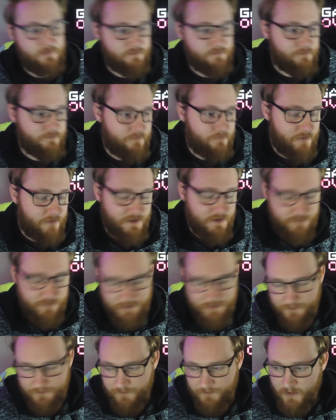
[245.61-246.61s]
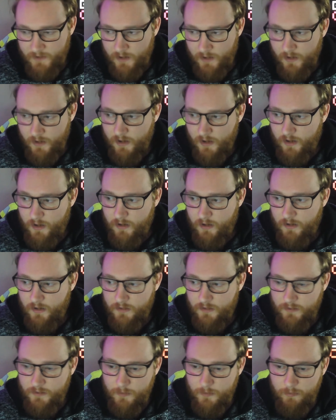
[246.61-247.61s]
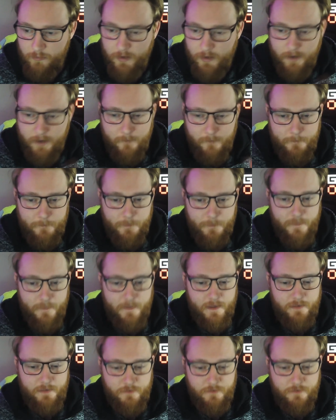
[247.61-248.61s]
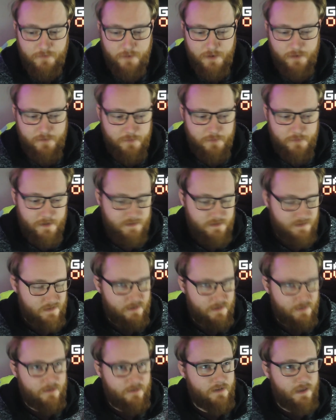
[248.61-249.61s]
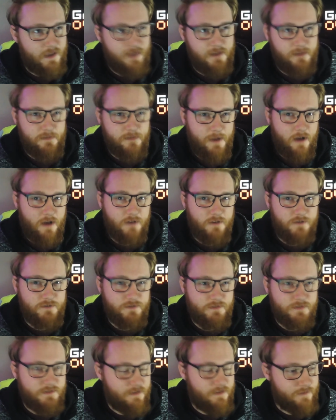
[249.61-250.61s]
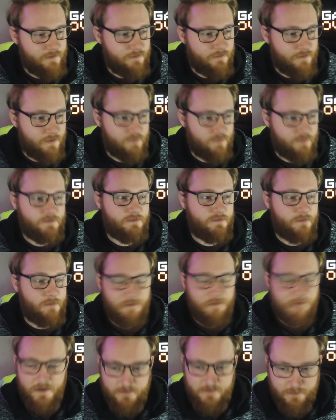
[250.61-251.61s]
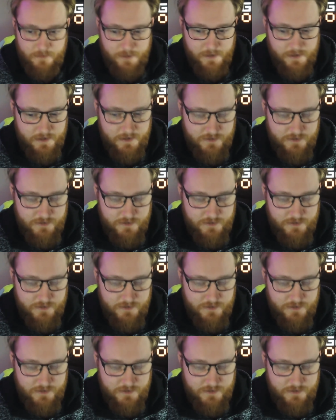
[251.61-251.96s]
Facebook. But in the 5 weeks, I think I gained about 170 followers on my Facebook page.